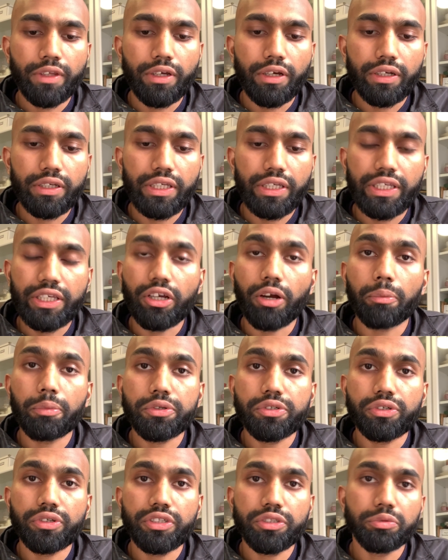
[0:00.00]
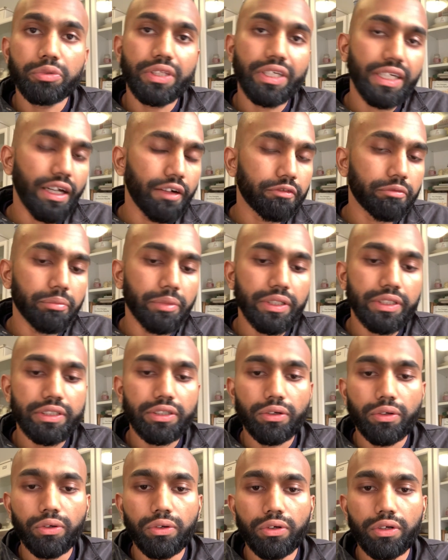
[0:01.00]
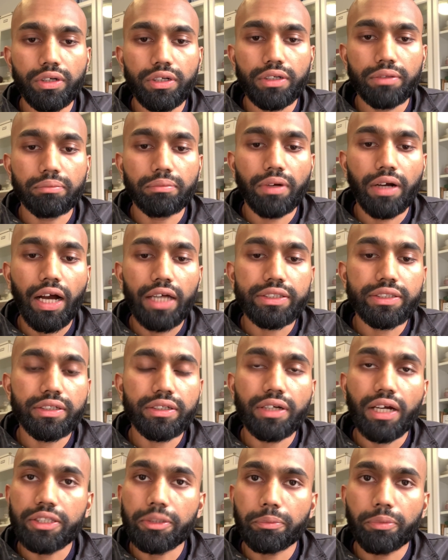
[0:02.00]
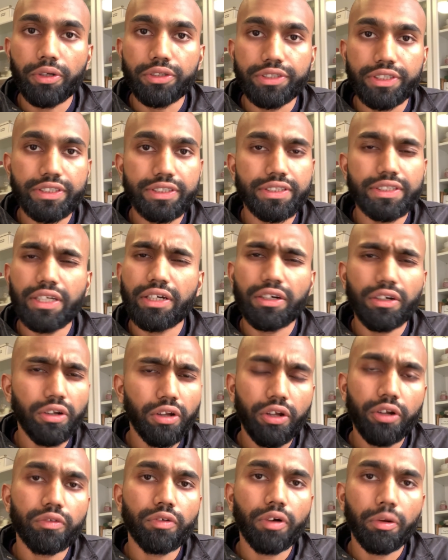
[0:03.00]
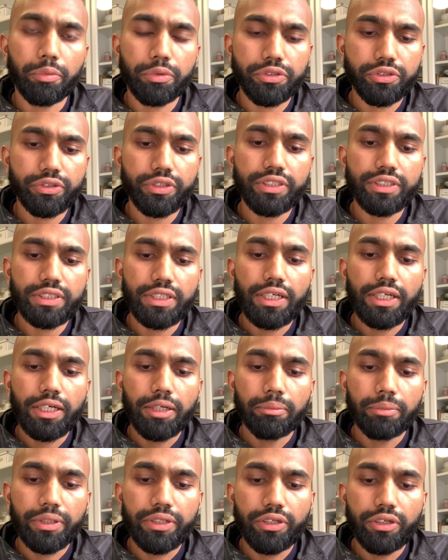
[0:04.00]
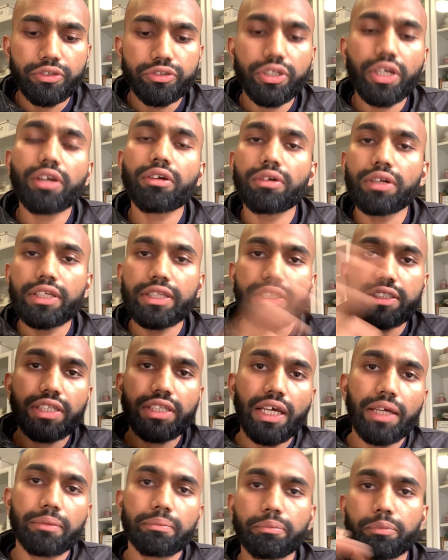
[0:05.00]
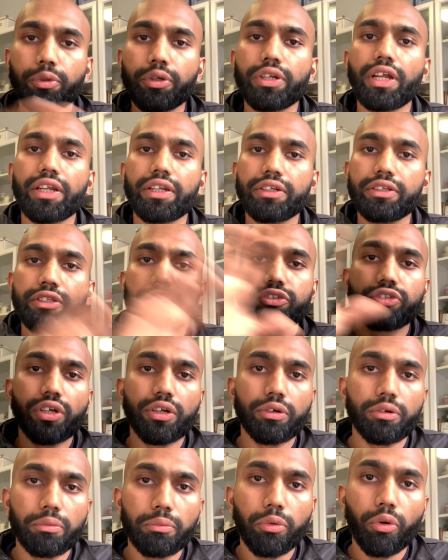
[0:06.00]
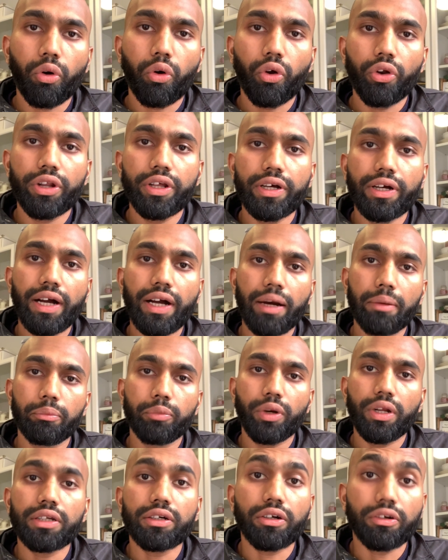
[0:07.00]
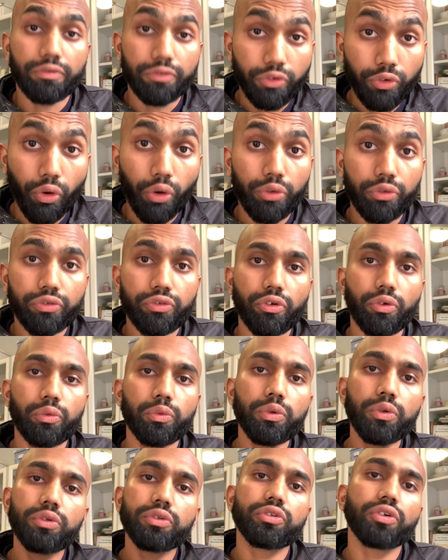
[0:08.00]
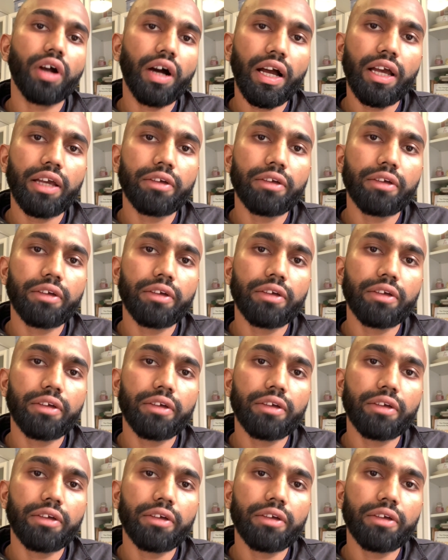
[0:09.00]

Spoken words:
Getting opportunities with the government or other projects. There are a lot of opportunities, but generally I put it under the general broad umbrella of growth. So we'll try